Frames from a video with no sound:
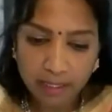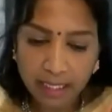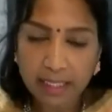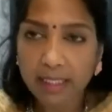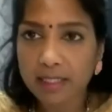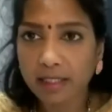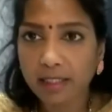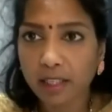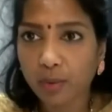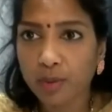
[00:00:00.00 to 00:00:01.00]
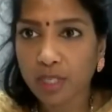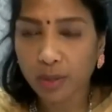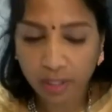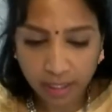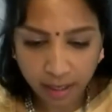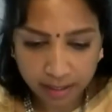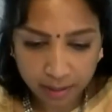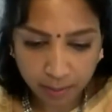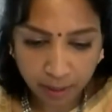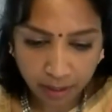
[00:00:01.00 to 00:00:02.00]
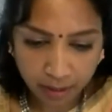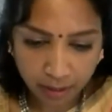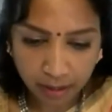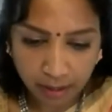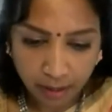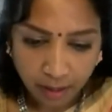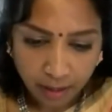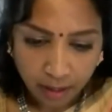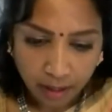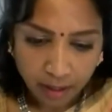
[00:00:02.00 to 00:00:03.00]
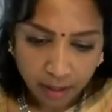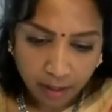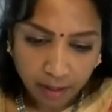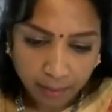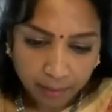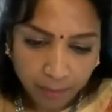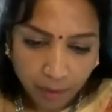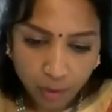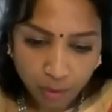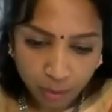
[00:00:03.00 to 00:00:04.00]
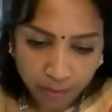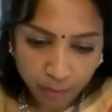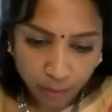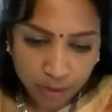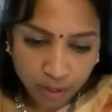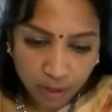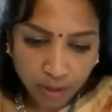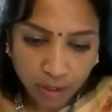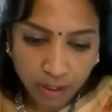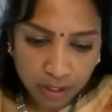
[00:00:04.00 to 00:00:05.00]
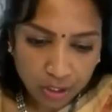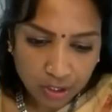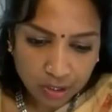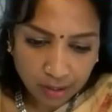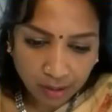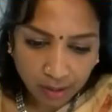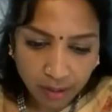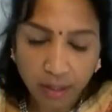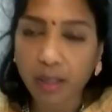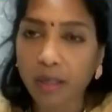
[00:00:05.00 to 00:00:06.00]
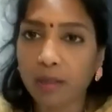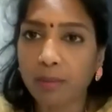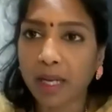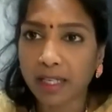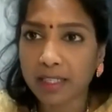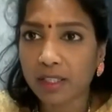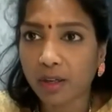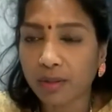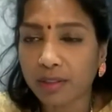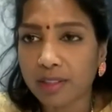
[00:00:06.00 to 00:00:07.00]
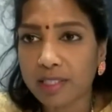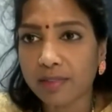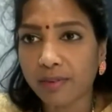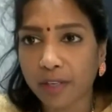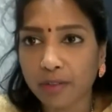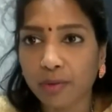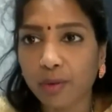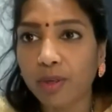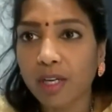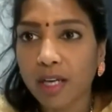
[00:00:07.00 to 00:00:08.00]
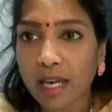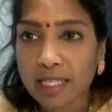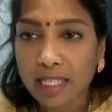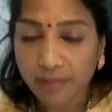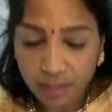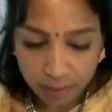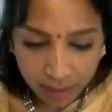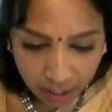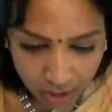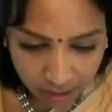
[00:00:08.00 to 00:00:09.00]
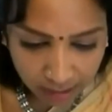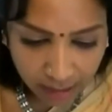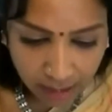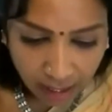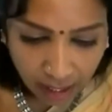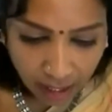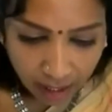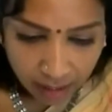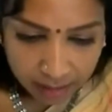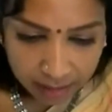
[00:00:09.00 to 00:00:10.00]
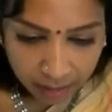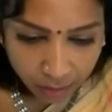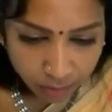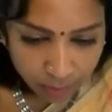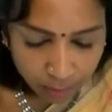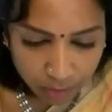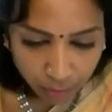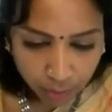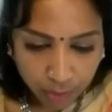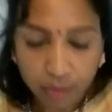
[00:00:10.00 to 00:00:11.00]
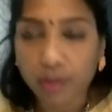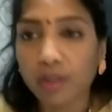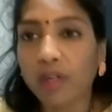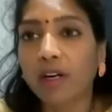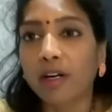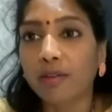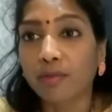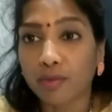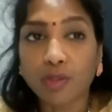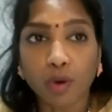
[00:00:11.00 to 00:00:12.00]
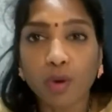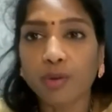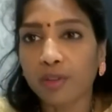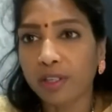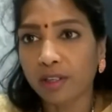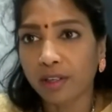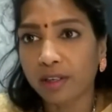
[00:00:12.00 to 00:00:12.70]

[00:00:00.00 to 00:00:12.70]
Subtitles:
Eliassi. That was our last speaker who evoked the Kurdish plight on this fight for self-determination. Thank you very much for your to all the